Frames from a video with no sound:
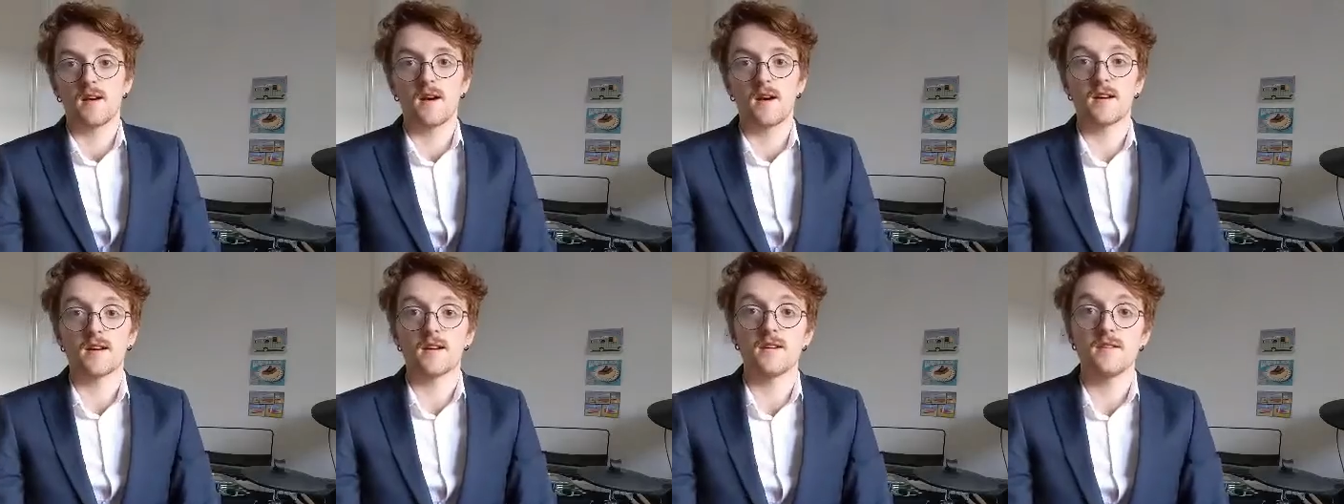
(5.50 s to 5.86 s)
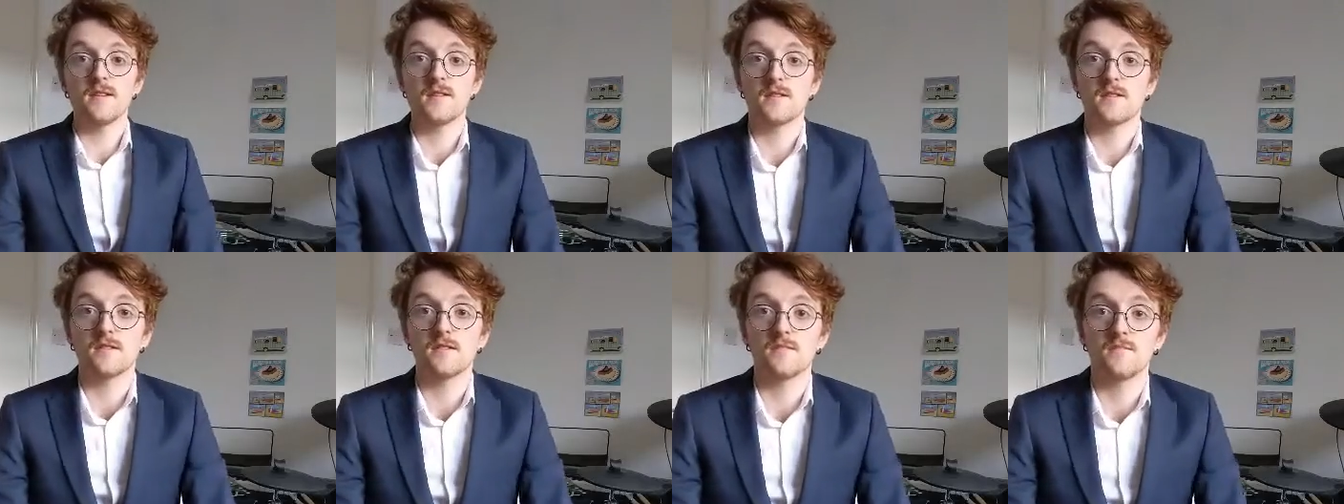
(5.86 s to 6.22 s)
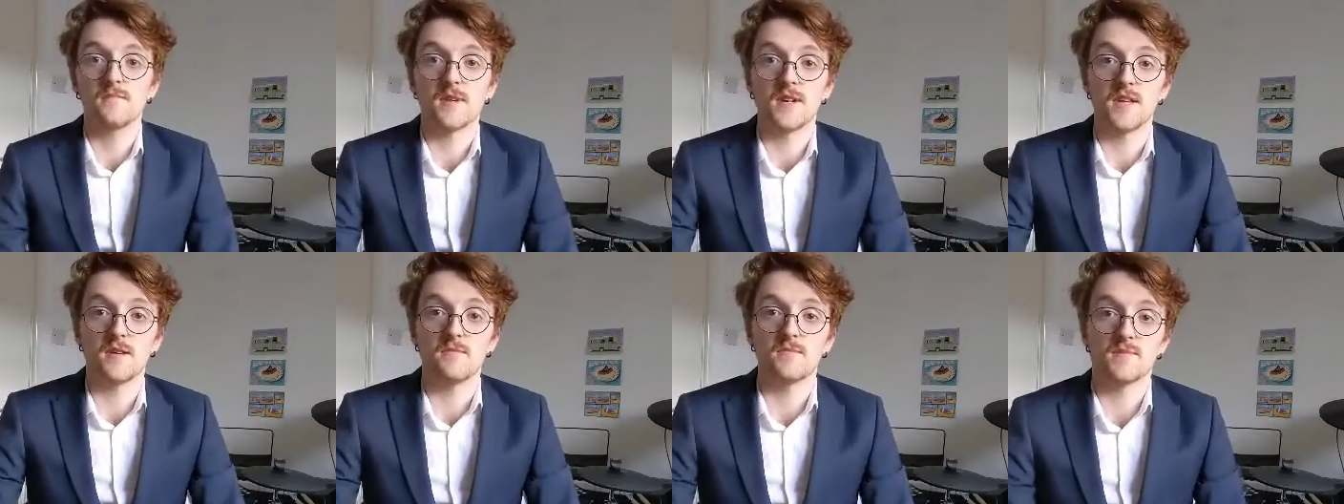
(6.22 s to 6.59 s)
Hi guys,
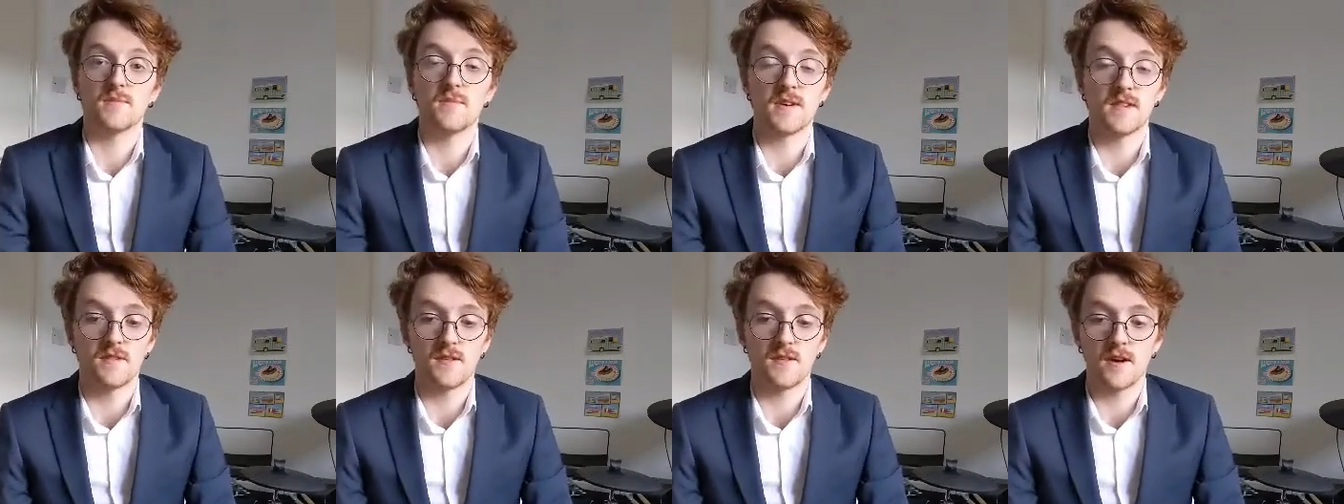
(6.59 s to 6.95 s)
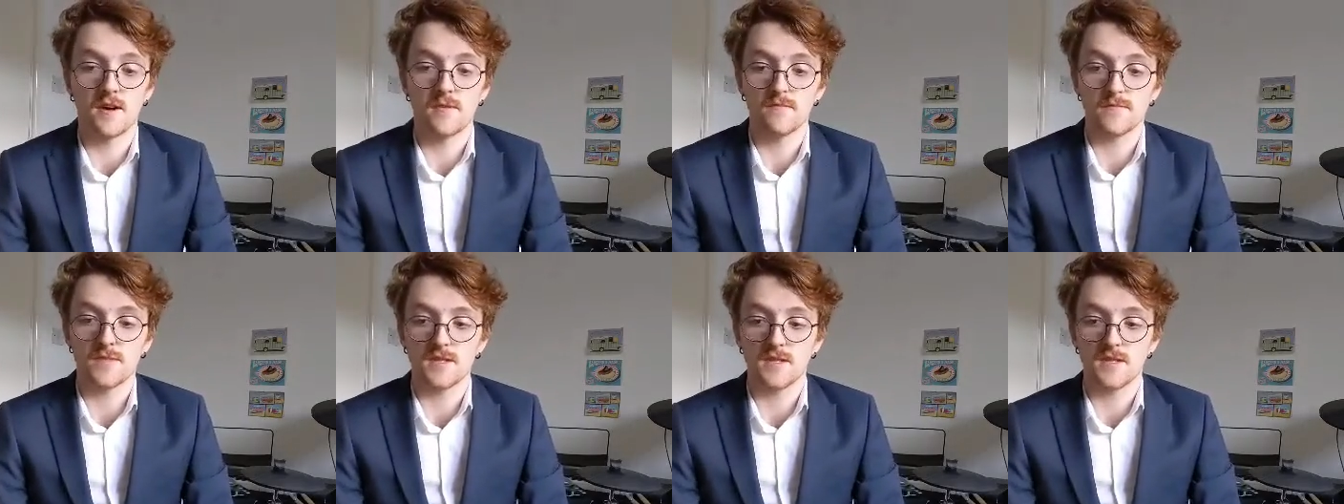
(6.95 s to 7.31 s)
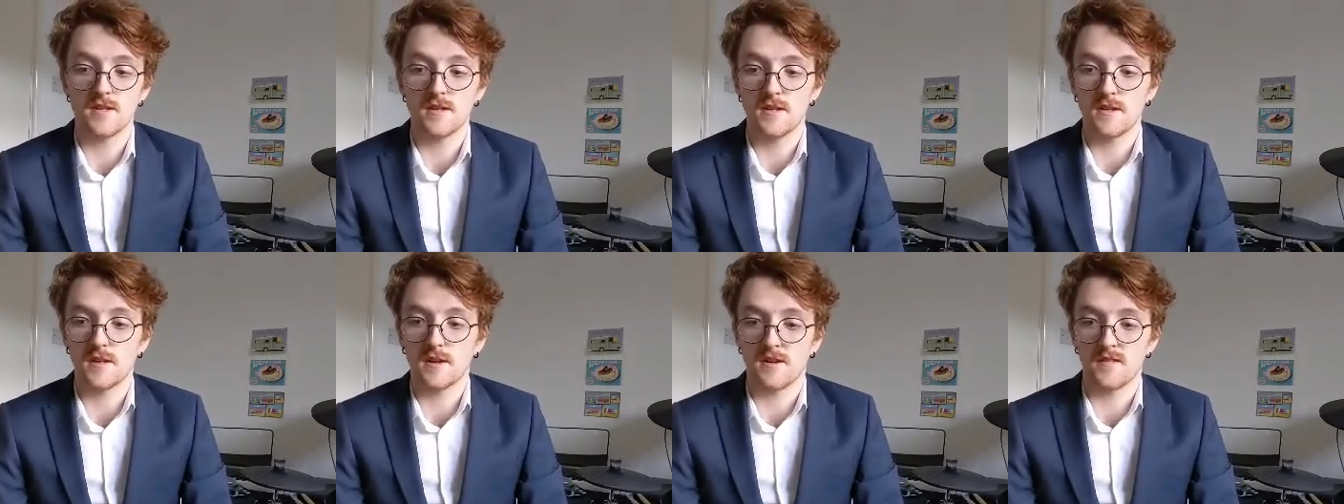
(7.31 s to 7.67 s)
my name's Matthew
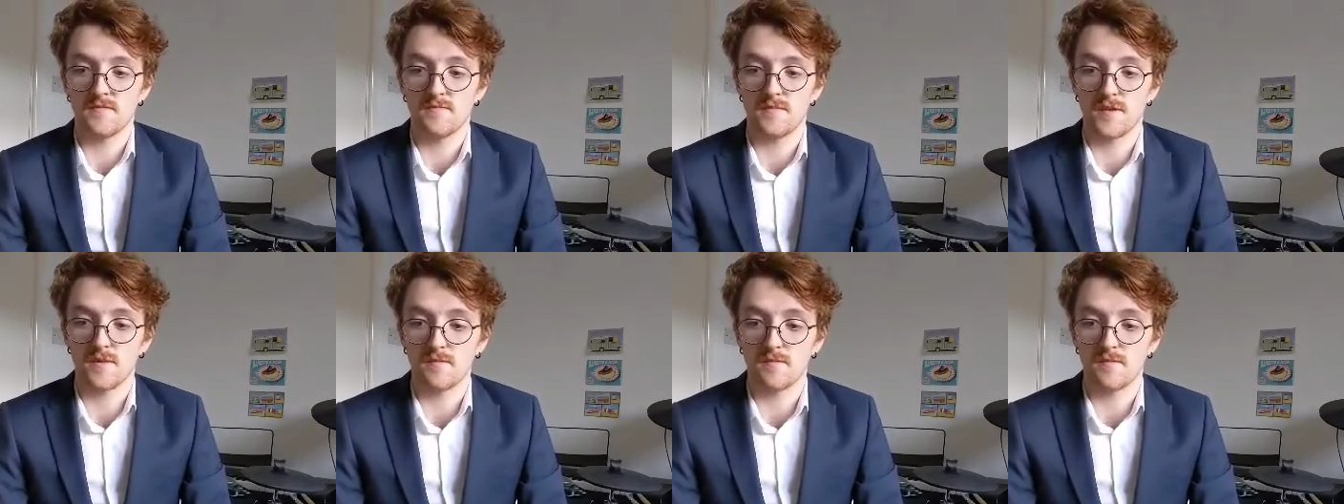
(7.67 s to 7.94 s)
Hampsey and I've